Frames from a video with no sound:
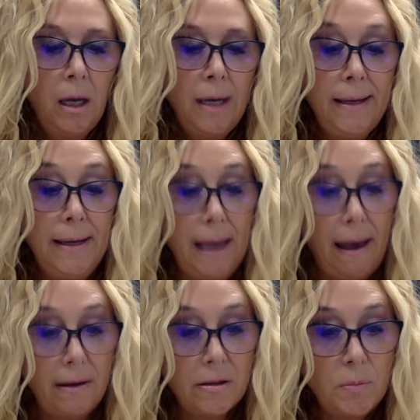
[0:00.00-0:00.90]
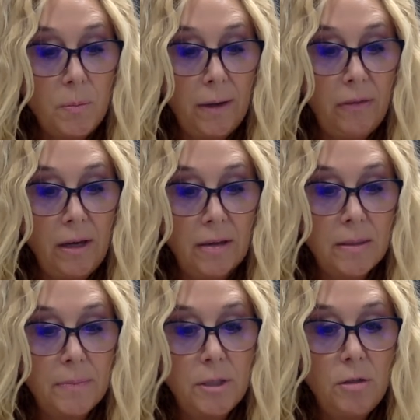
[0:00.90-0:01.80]
"Yes, but I think it's
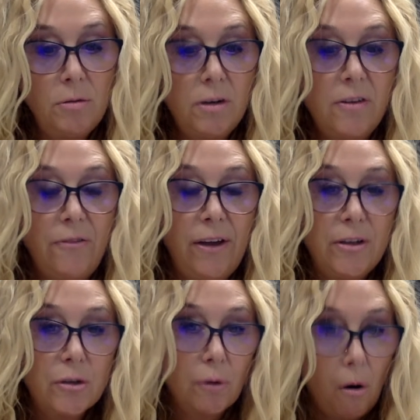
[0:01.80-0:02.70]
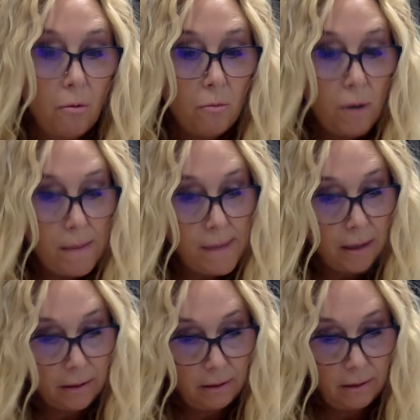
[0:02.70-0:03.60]
up to you to defend your own
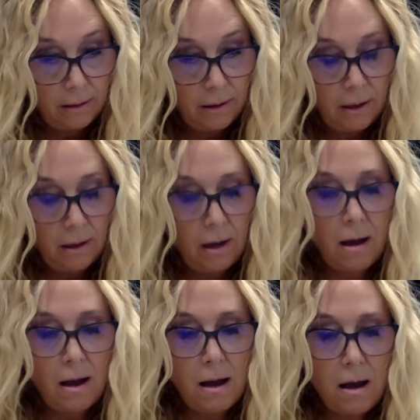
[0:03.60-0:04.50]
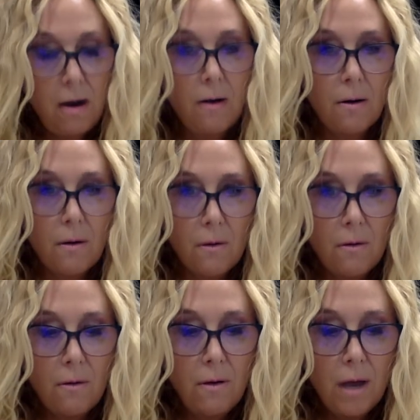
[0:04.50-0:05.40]
women." "Oh,
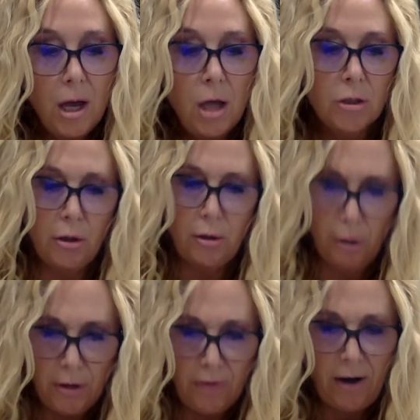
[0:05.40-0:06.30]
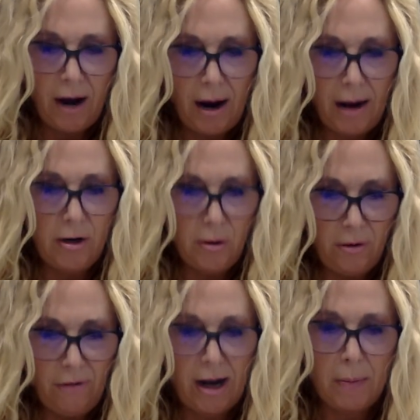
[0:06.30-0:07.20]
so you
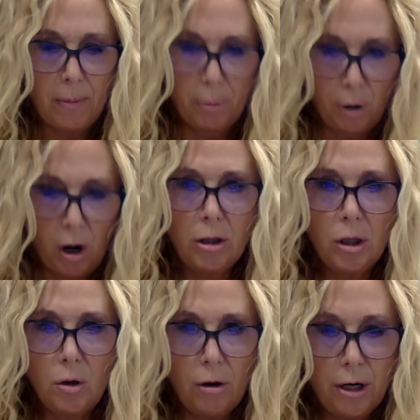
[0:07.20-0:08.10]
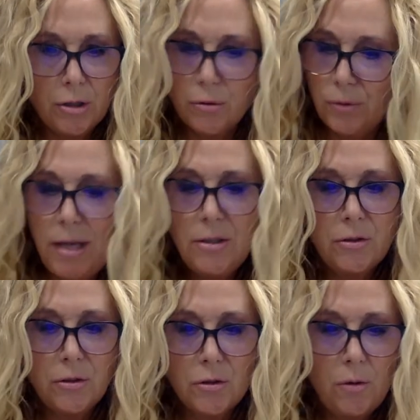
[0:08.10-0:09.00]
divide up a brawl according to
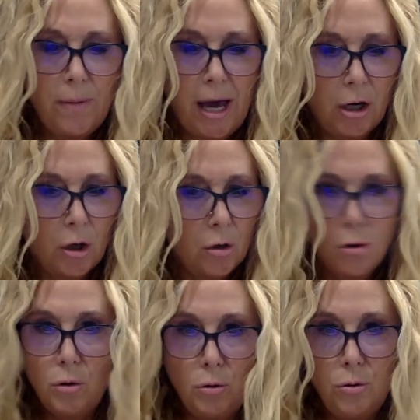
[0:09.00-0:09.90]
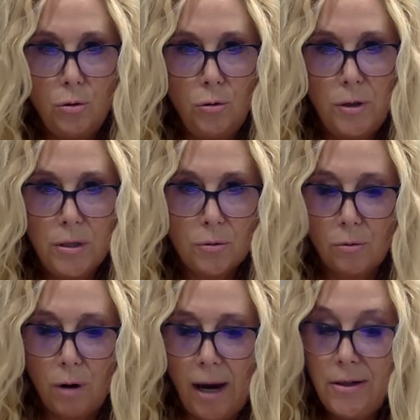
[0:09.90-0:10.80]
races, no matter who is
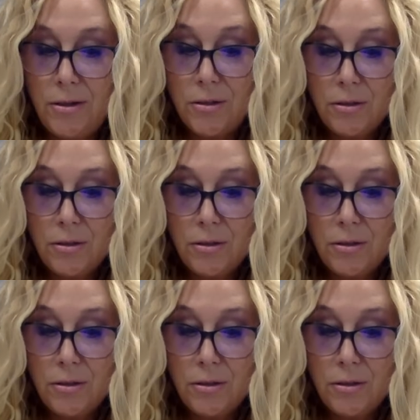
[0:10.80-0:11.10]
right?"